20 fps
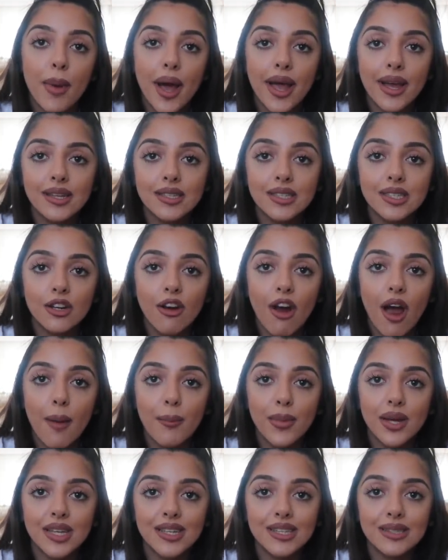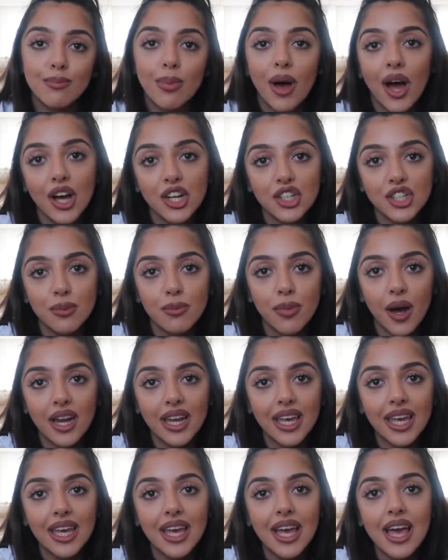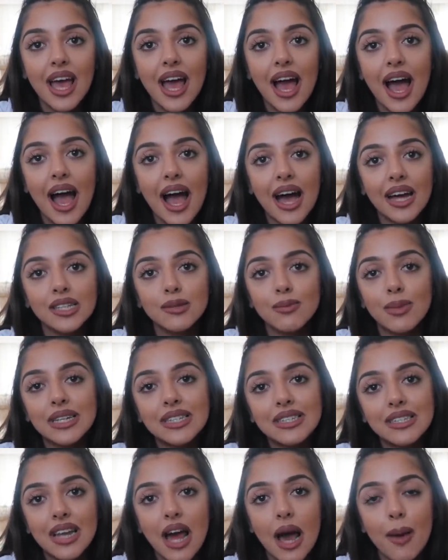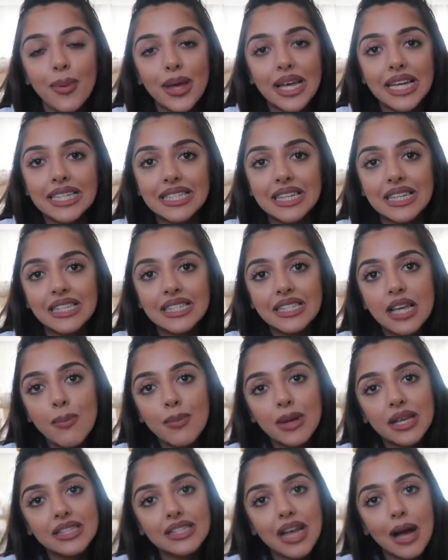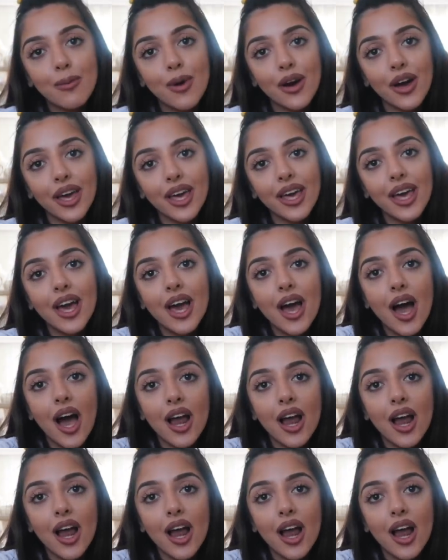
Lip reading: My Instagram is Persian Bunny and my Snap is Seppi Samai.